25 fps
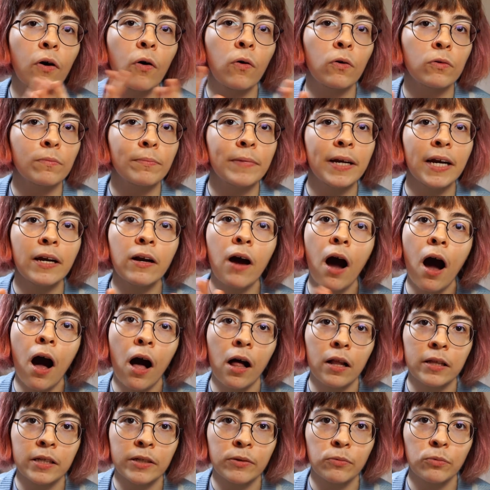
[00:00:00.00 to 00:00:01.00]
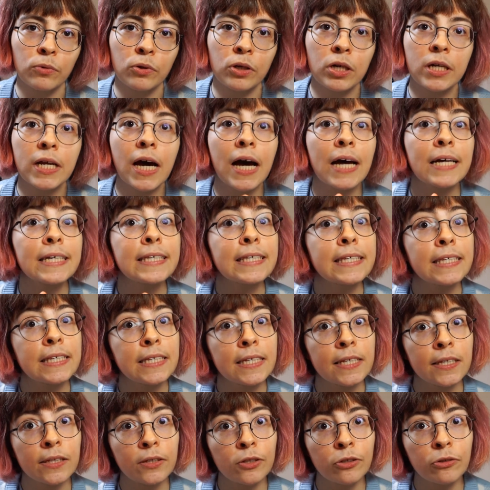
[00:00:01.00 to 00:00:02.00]
old man Hollywood. I
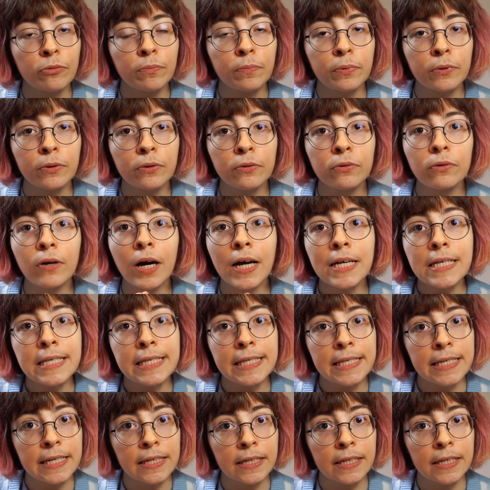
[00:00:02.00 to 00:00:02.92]
see you, boo. I see